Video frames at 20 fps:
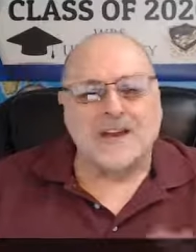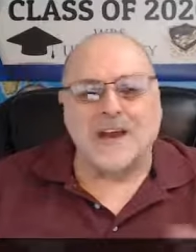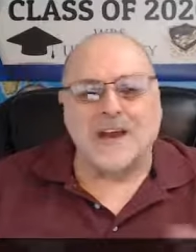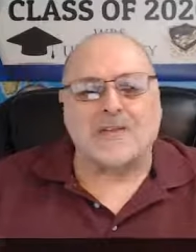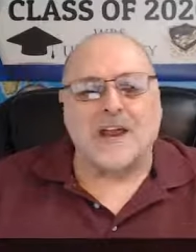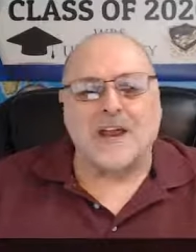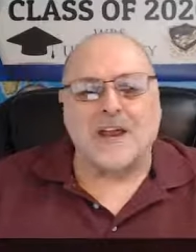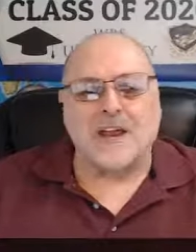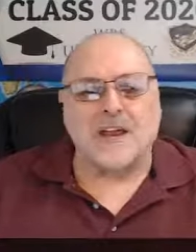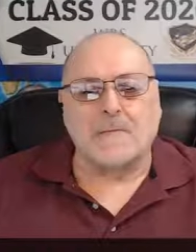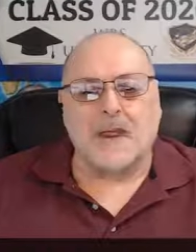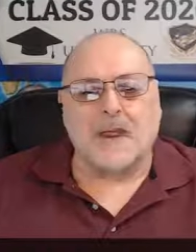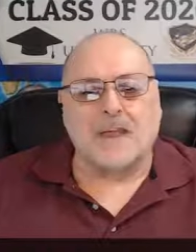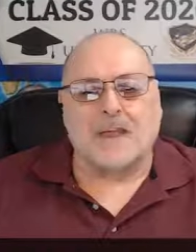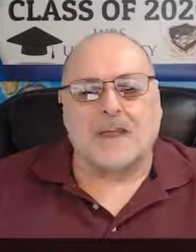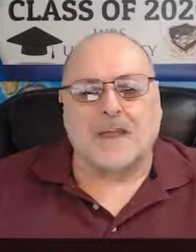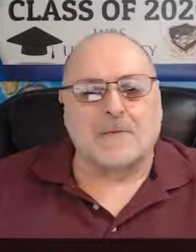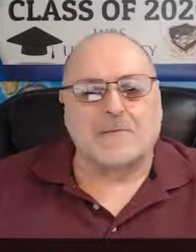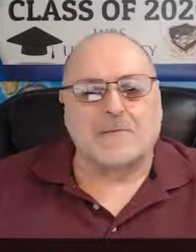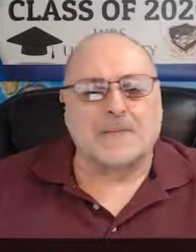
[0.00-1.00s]
Never had
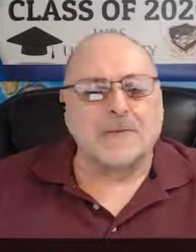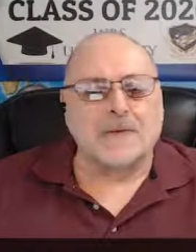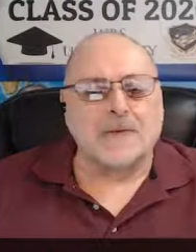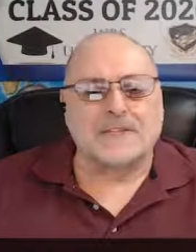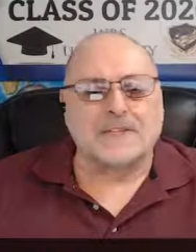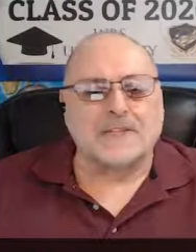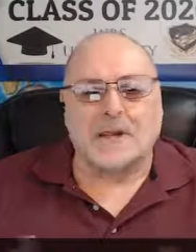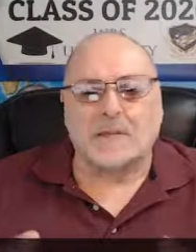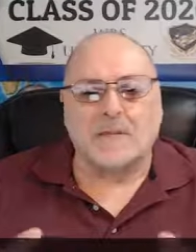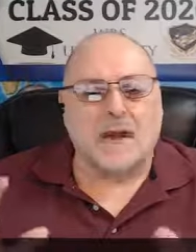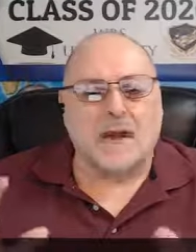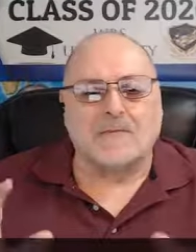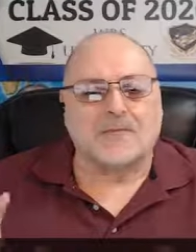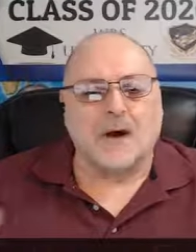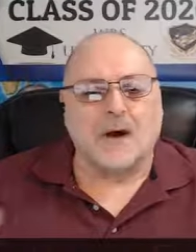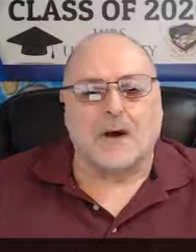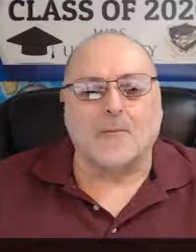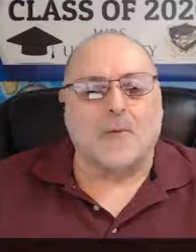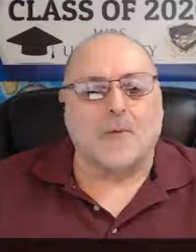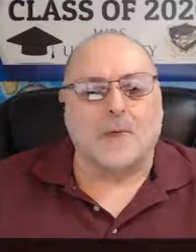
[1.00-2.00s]
anybody come to me and say, I'm having
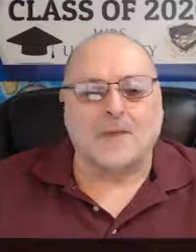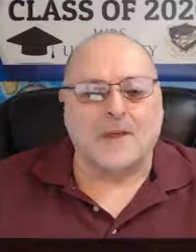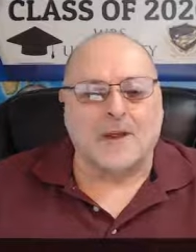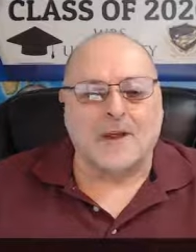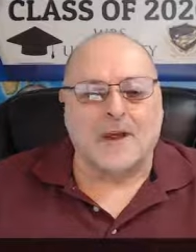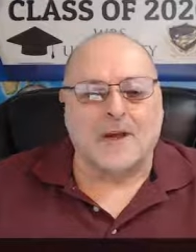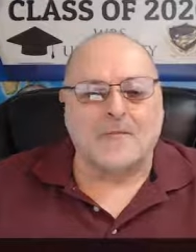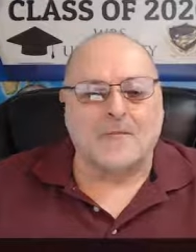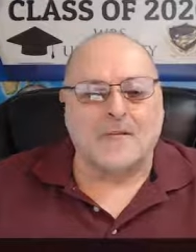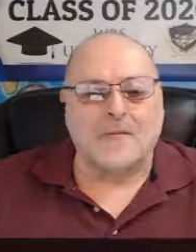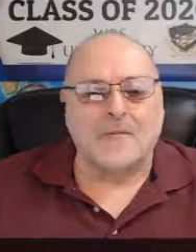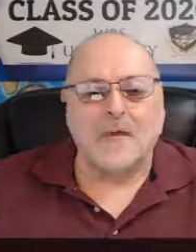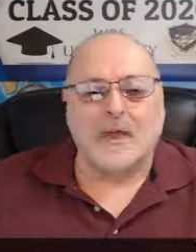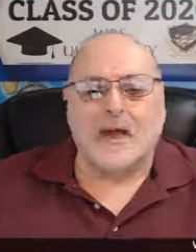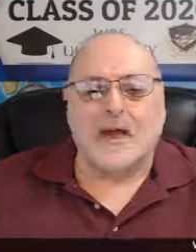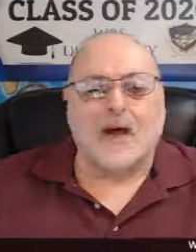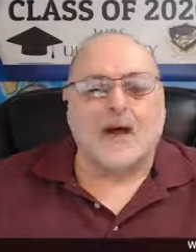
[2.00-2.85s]
trouble with the devil.